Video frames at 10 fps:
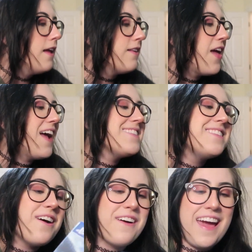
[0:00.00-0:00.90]

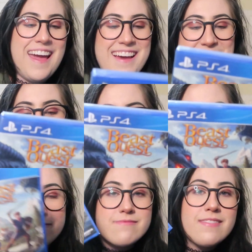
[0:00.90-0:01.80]
Next, okay,
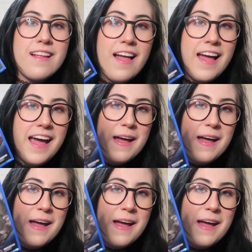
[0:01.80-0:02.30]
I